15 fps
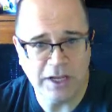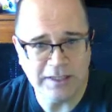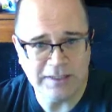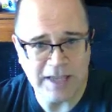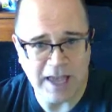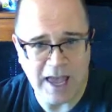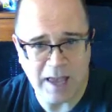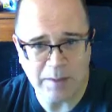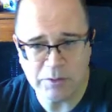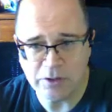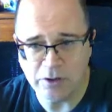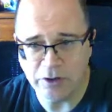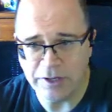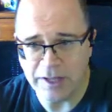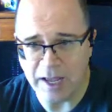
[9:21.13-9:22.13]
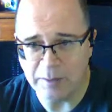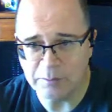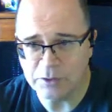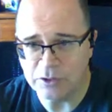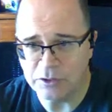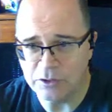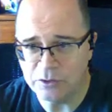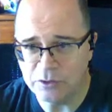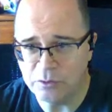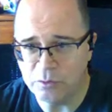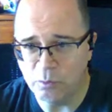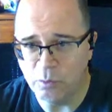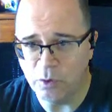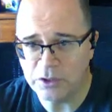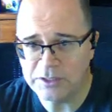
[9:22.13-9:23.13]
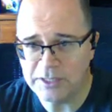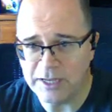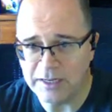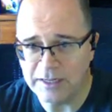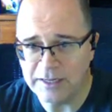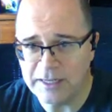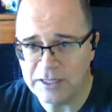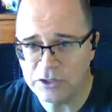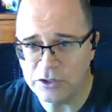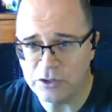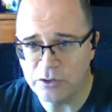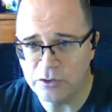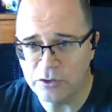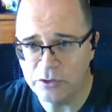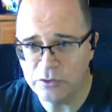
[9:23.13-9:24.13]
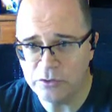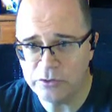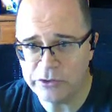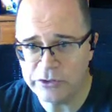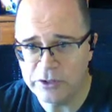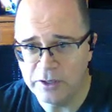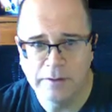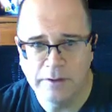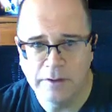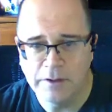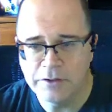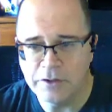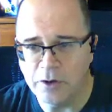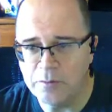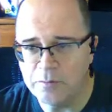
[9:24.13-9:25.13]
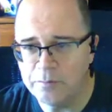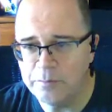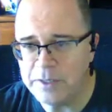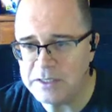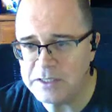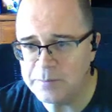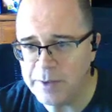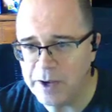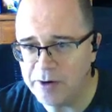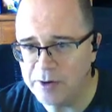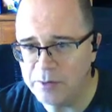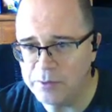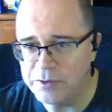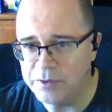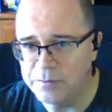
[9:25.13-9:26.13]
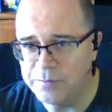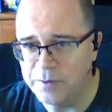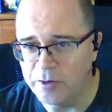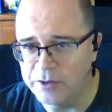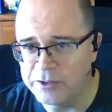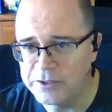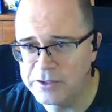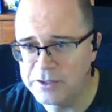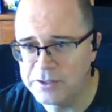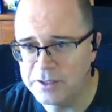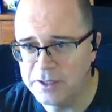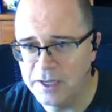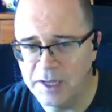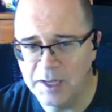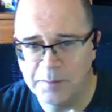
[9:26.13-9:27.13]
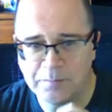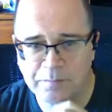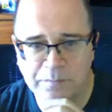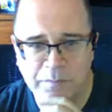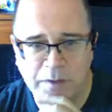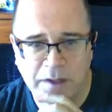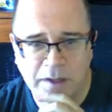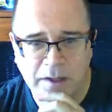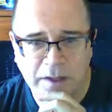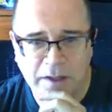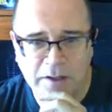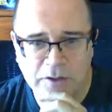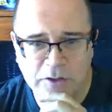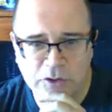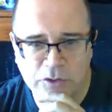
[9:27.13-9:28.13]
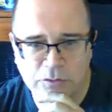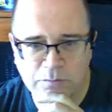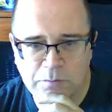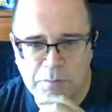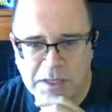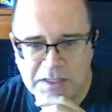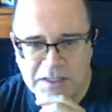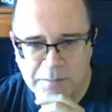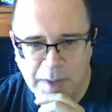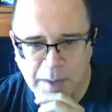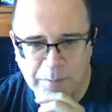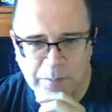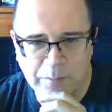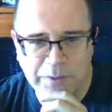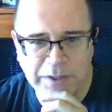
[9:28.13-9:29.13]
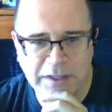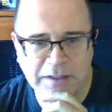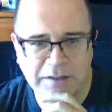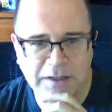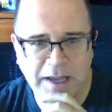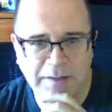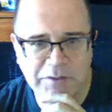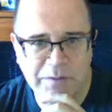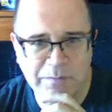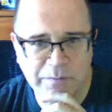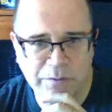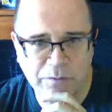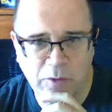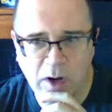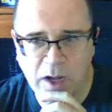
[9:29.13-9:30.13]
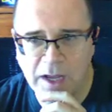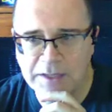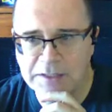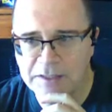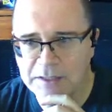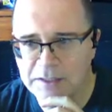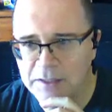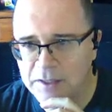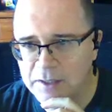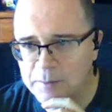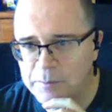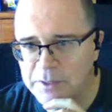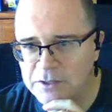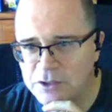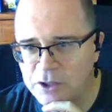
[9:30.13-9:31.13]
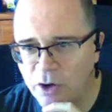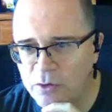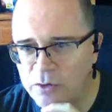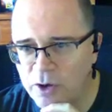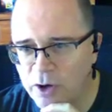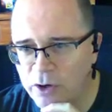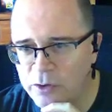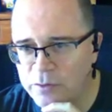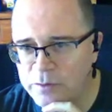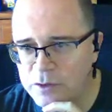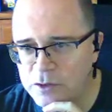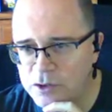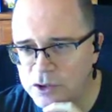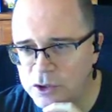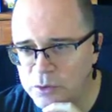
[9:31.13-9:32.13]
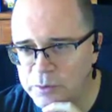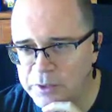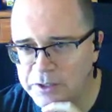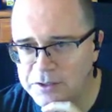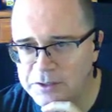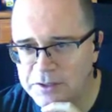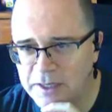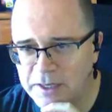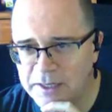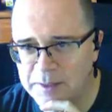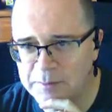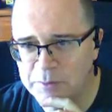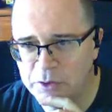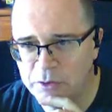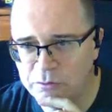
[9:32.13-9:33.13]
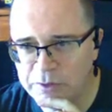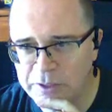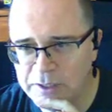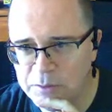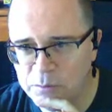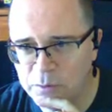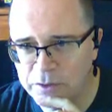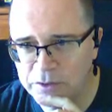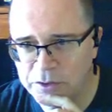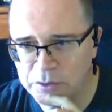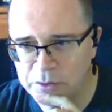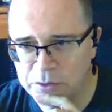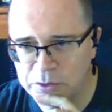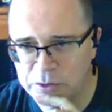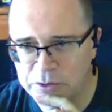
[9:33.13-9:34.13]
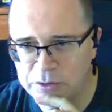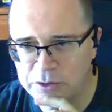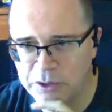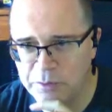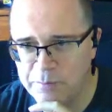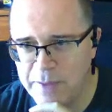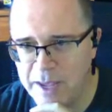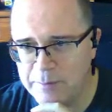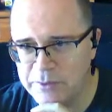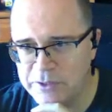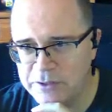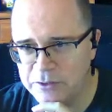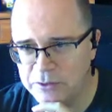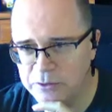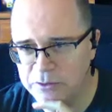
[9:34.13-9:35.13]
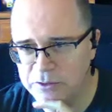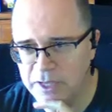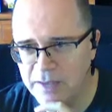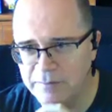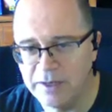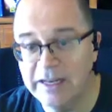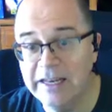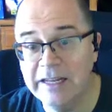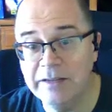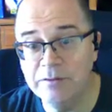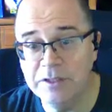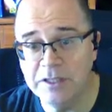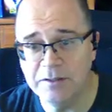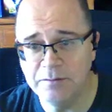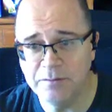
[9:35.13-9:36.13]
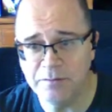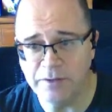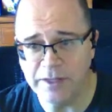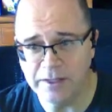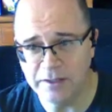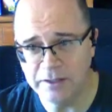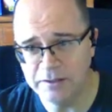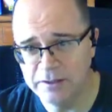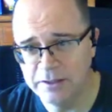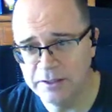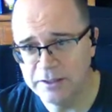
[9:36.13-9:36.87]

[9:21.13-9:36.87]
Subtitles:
It's absolutely up to you what techniques you use. So be sparing with your forests. Mix them up a bit, have some variety, but don't overdo it. You really want your maps to have a lived-in feel.